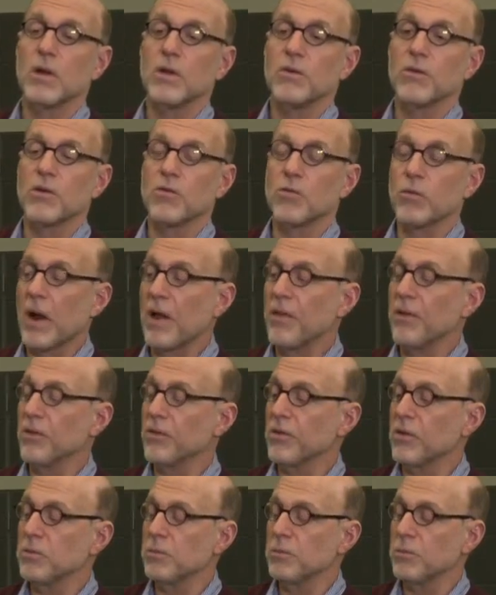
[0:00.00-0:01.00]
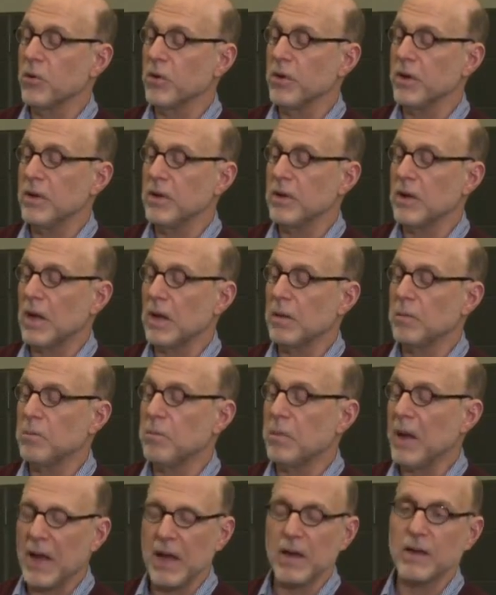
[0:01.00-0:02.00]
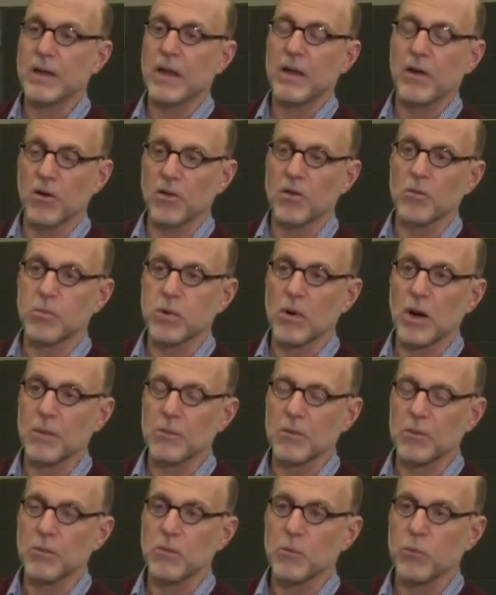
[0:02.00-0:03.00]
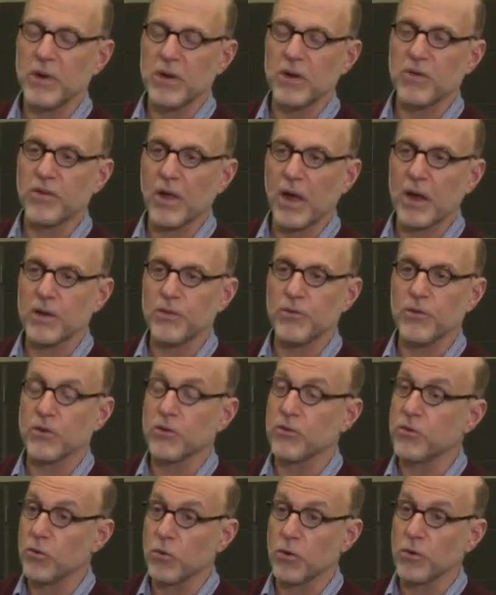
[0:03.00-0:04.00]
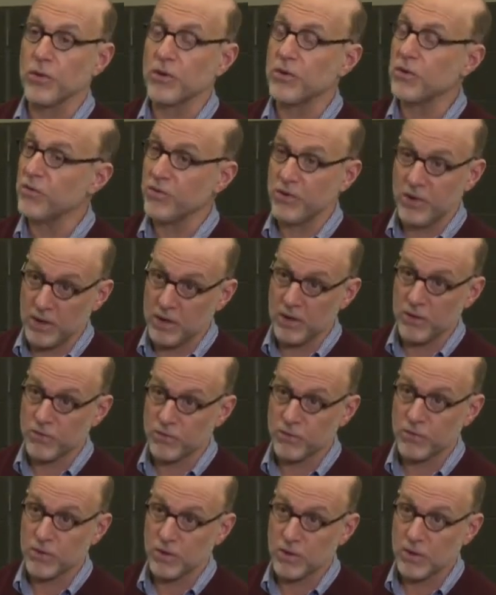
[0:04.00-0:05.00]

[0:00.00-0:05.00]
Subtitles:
he says, rather than putting a Band-Aid on the problem, we decided to cure the disease.